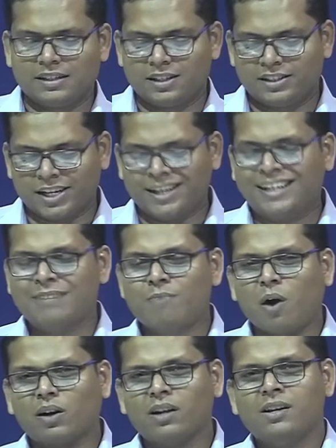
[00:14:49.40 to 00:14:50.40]
a generative
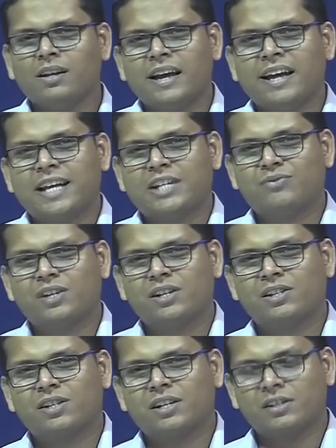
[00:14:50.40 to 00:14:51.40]
model, and as we
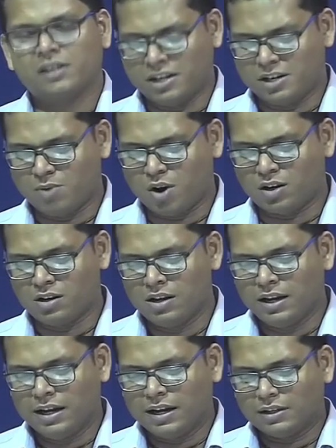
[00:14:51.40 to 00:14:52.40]
understand generative model,
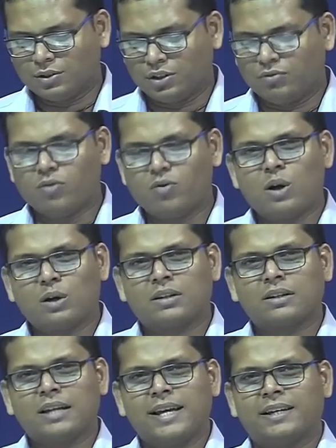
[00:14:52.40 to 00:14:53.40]
so it will work
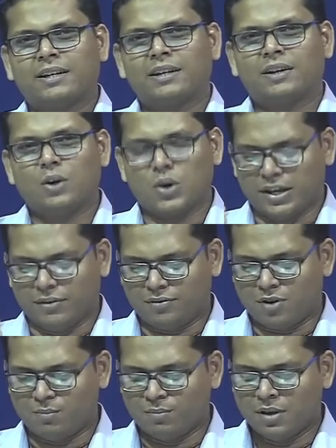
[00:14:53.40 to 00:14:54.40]
like, okay,
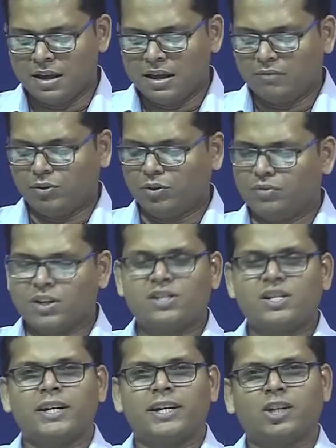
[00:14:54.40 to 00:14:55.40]
from we will first
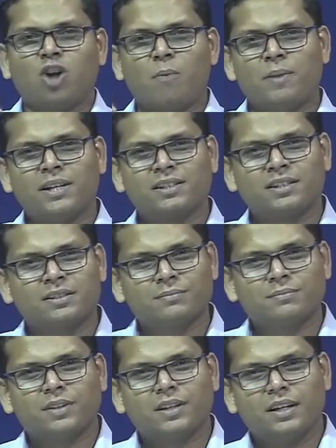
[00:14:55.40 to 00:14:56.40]
generate the topics.
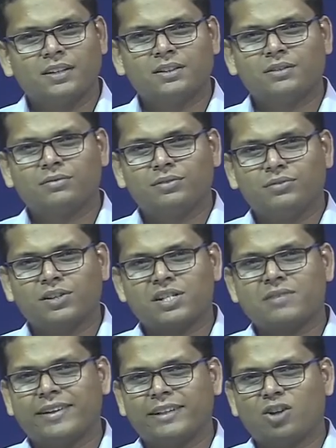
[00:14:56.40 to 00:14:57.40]
Yes, we first
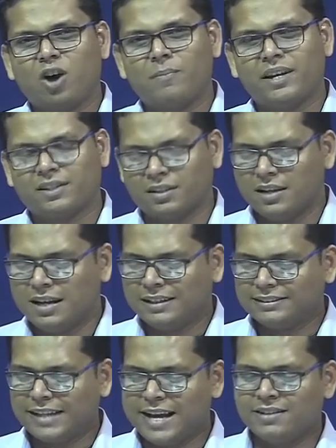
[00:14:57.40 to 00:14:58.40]
define the topics,
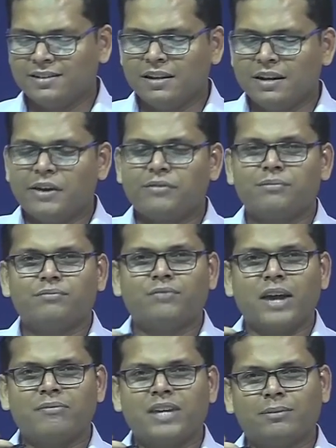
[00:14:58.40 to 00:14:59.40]
then
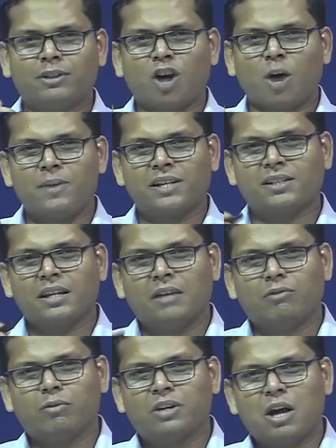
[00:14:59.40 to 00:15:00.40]
when we have the topics,
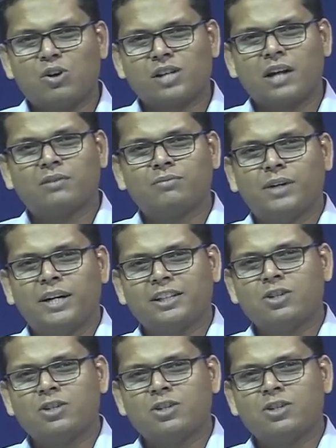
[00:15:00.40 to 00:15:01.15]
we will now start building the